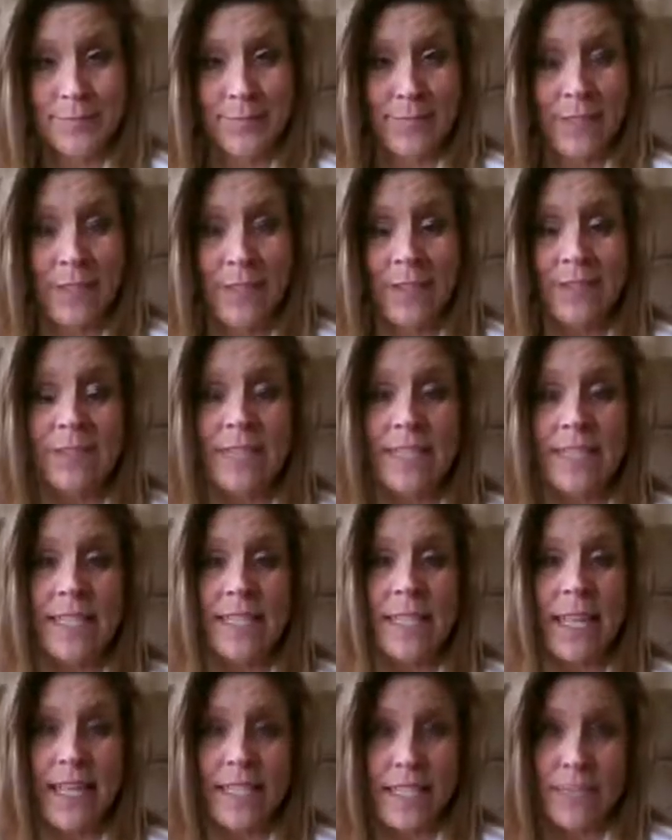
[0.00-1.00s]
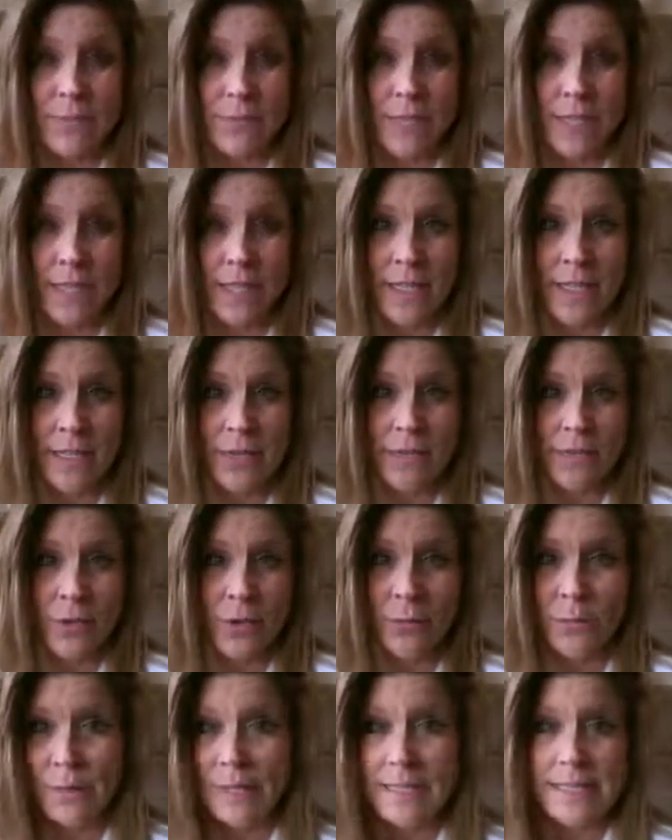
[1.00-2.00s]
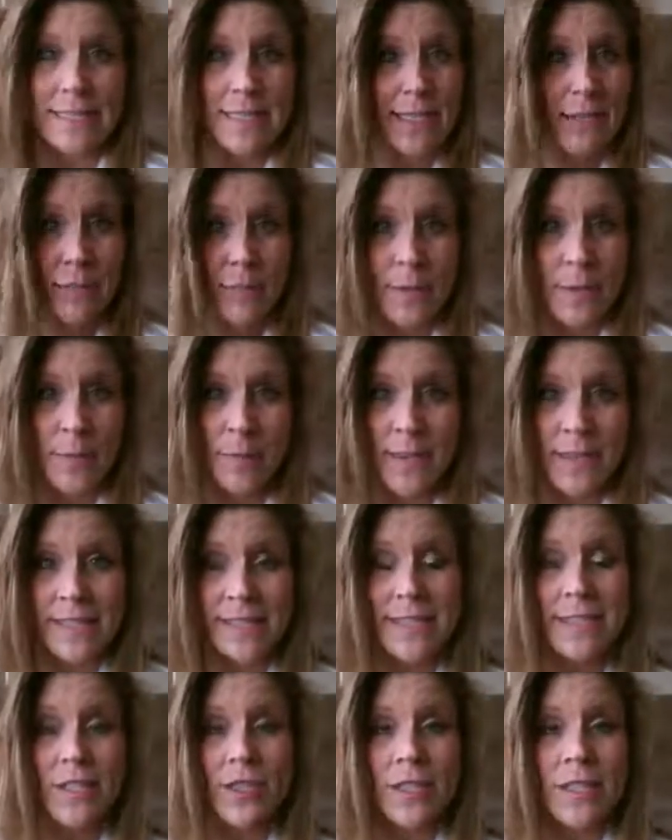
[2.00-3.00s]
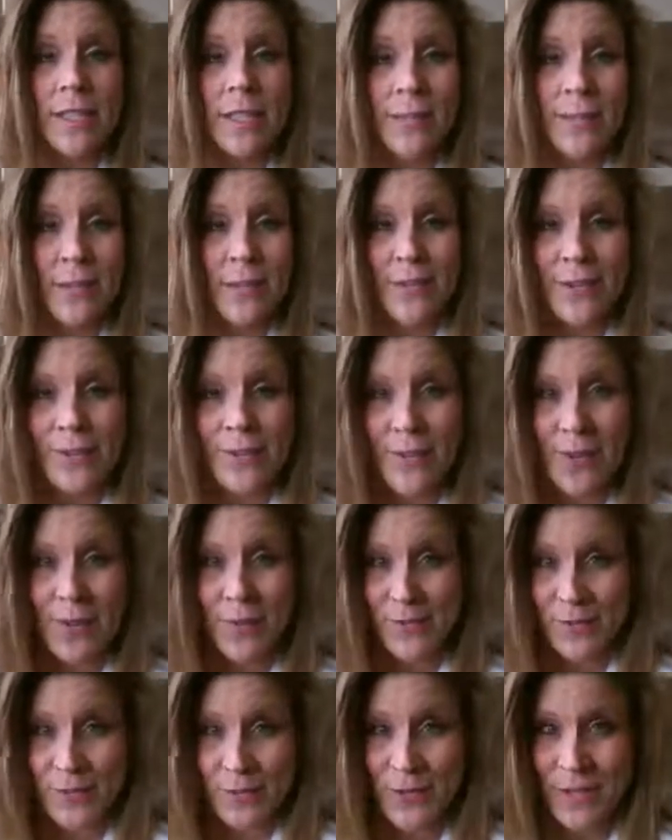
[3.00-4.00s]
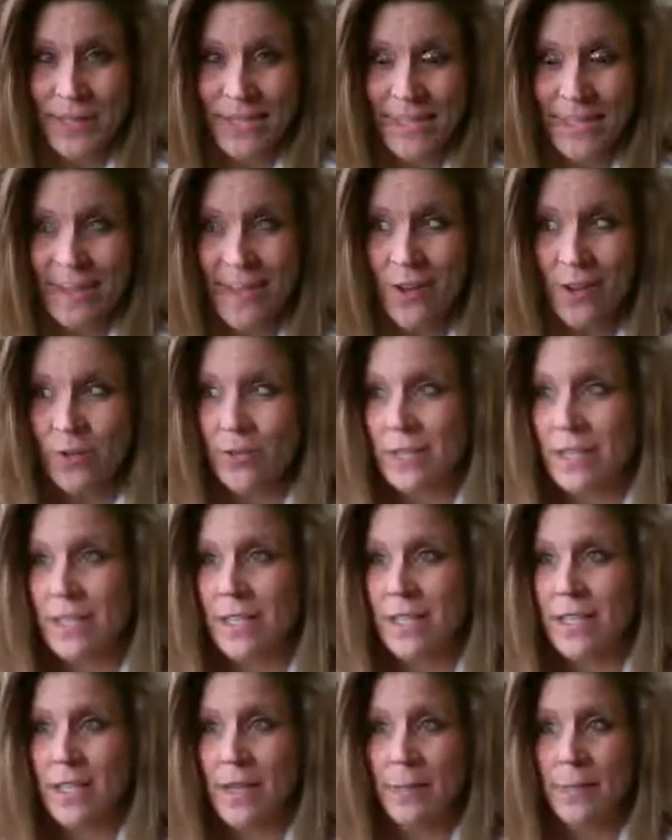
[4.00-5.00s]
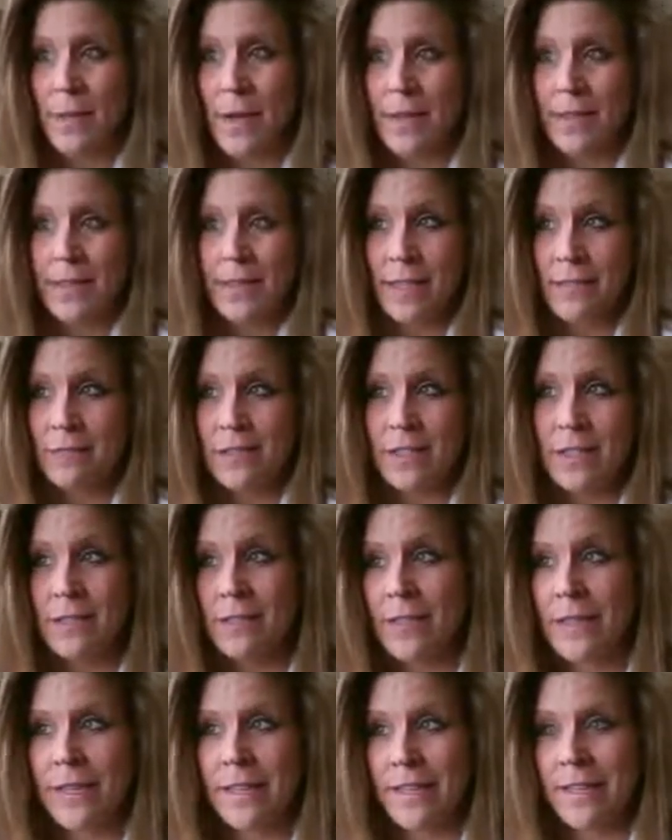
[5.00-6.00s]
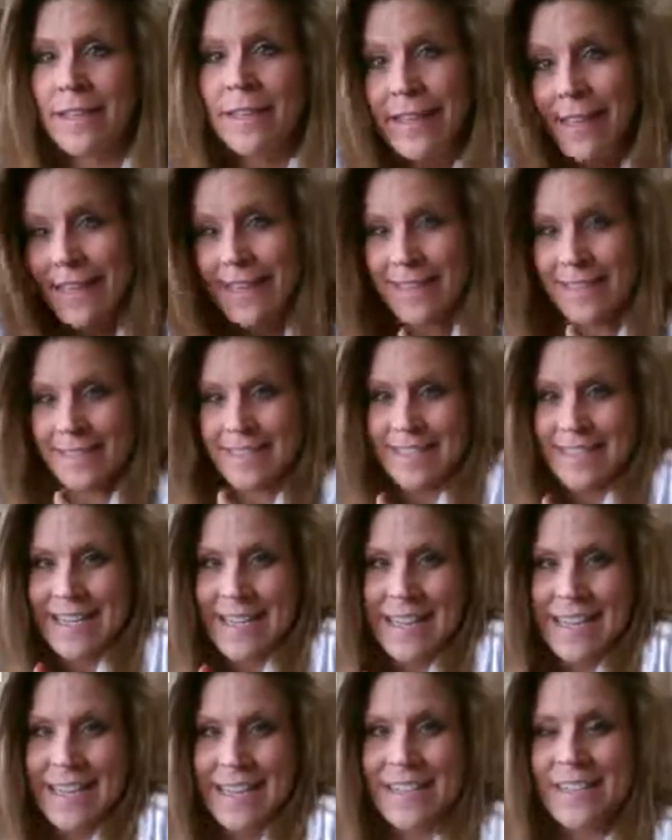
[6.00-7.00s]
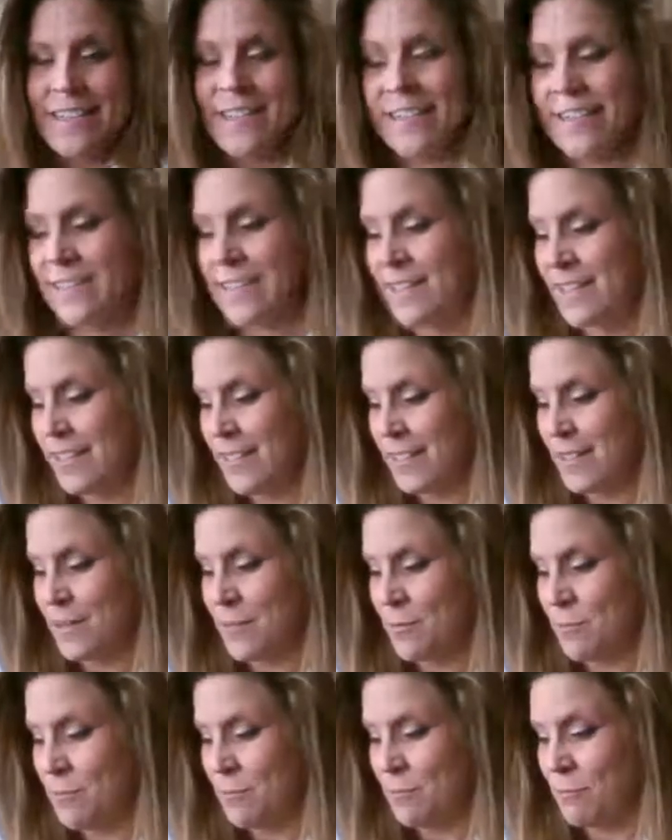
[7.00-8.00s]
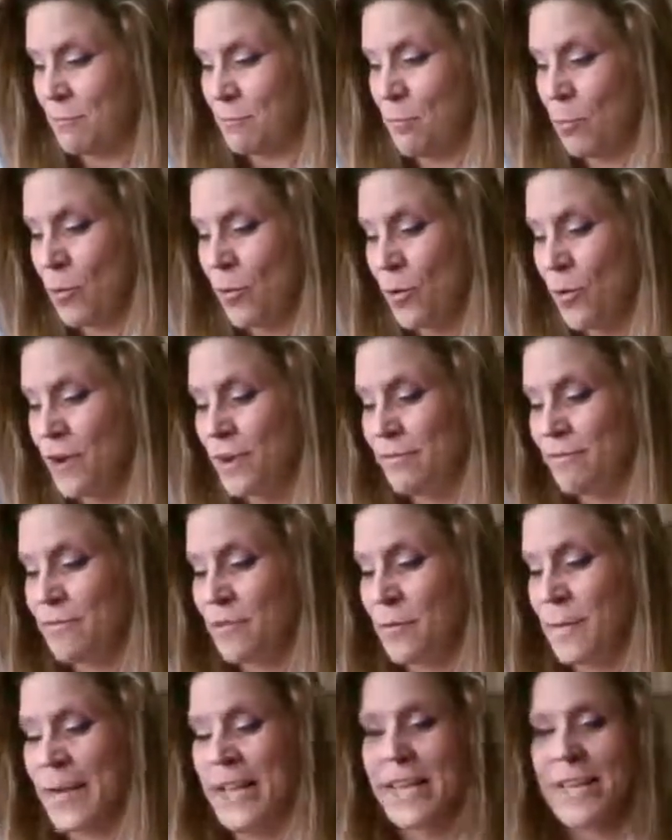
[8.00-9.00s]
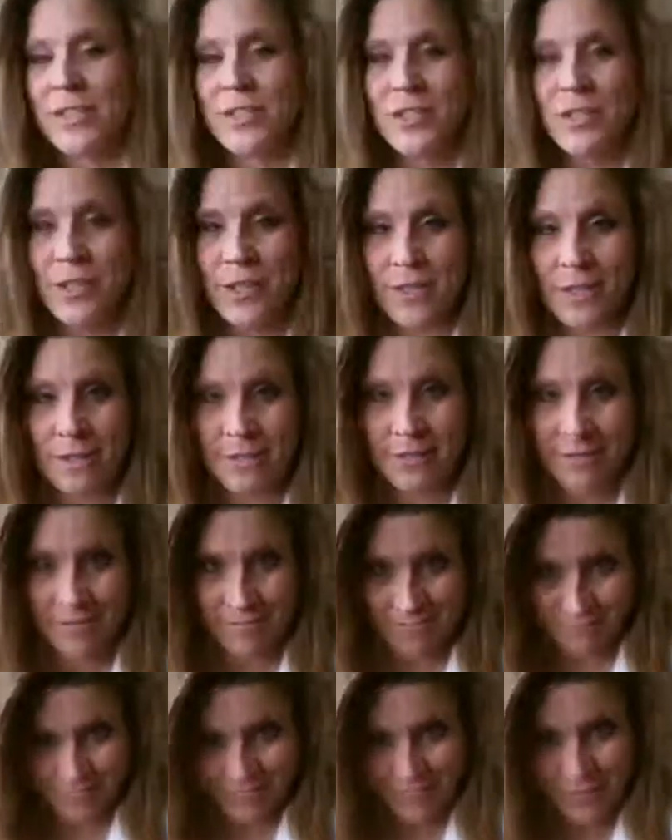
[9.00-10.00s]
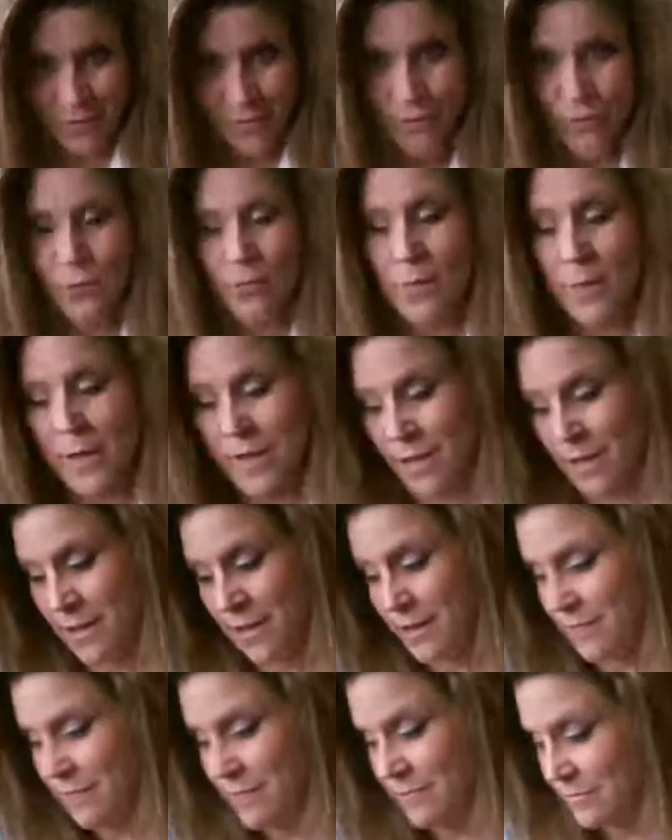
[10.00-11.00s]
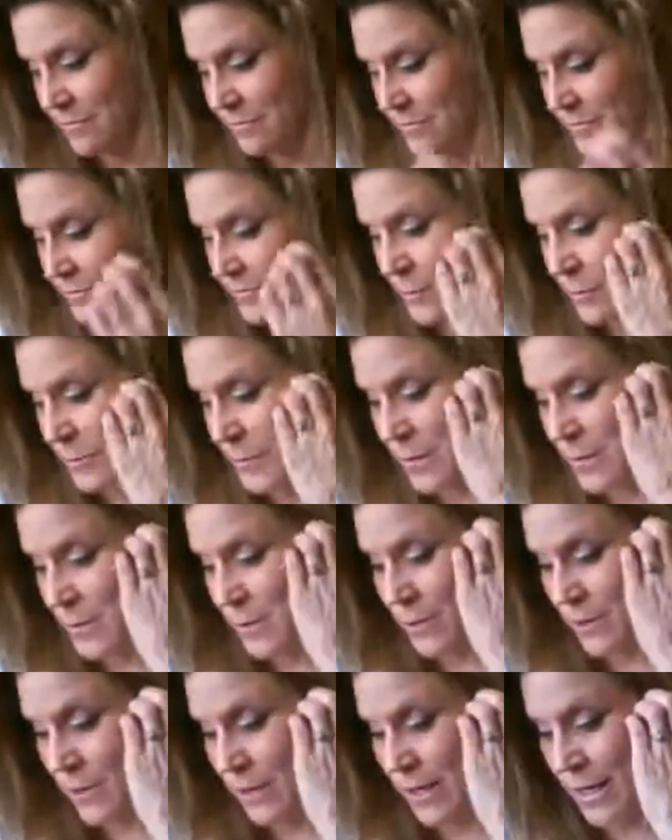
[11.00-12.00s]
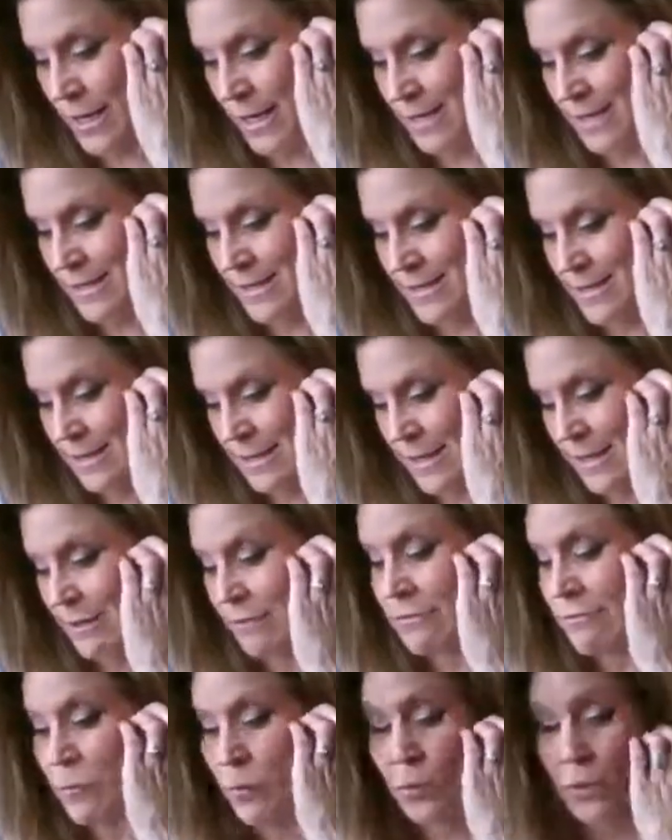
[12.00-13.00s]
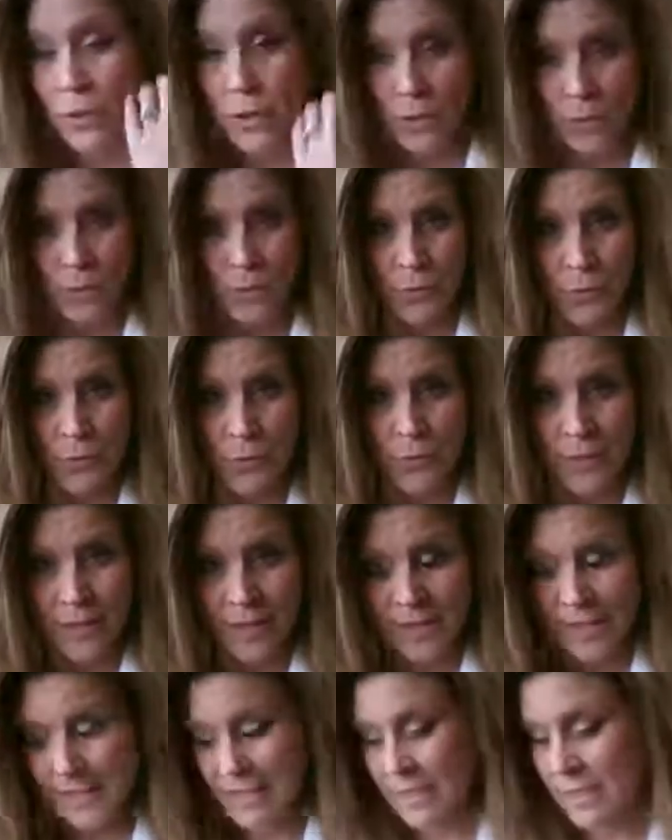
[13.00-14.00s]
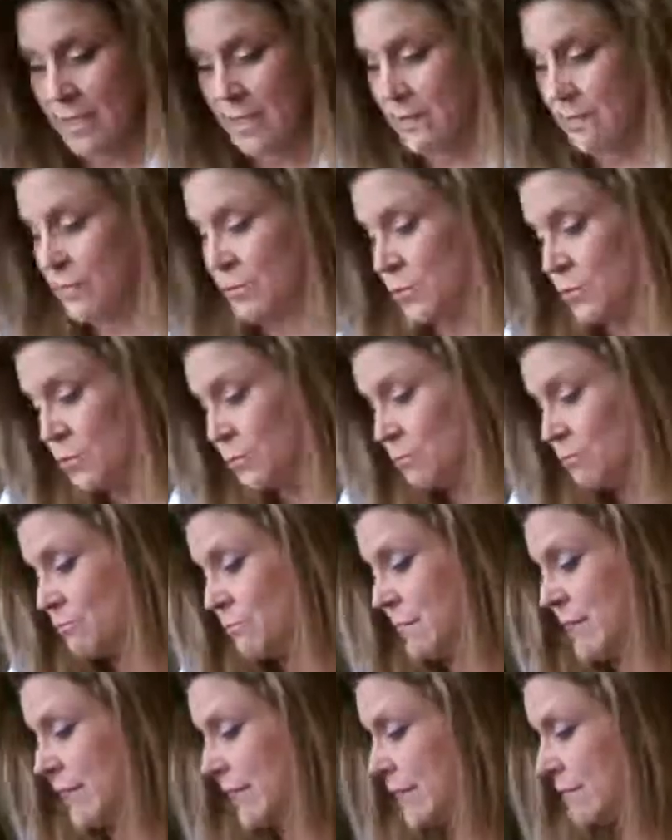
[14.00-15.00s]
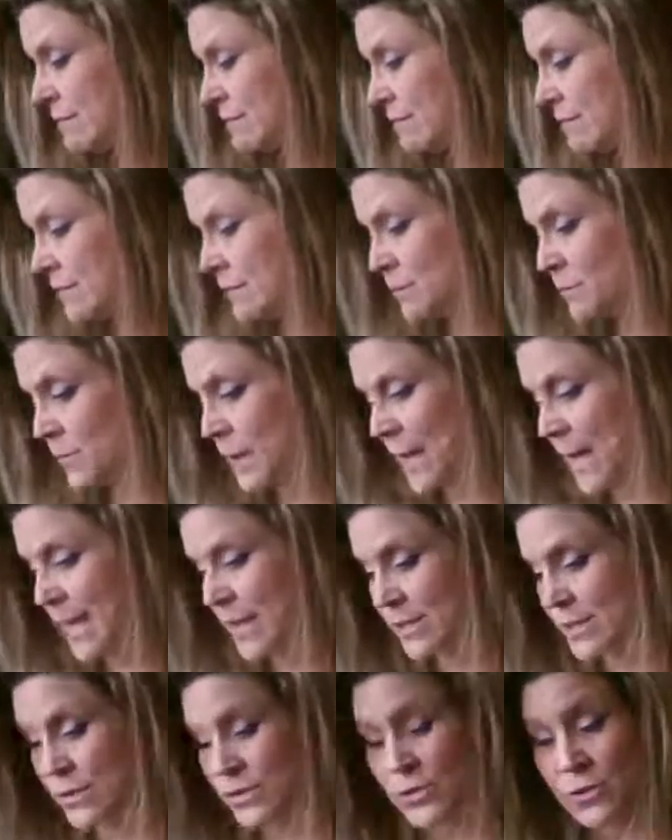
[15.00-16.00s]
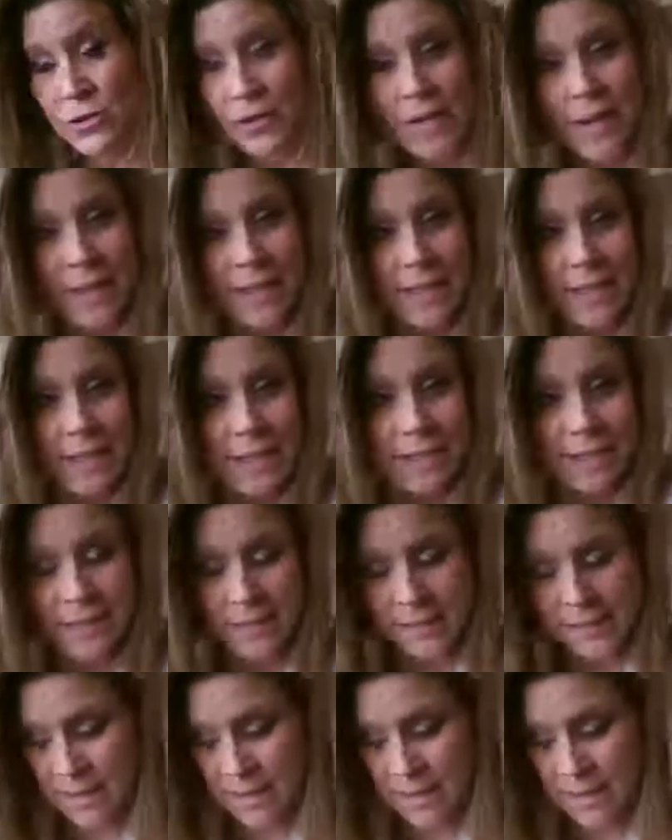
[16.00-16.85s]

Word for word: And if it's connecting with any of you, please leave me a message and let me know how it's working out. Um, I'd love to like extend more information through me from the spirit guides for you to, if you need some answers or guidance.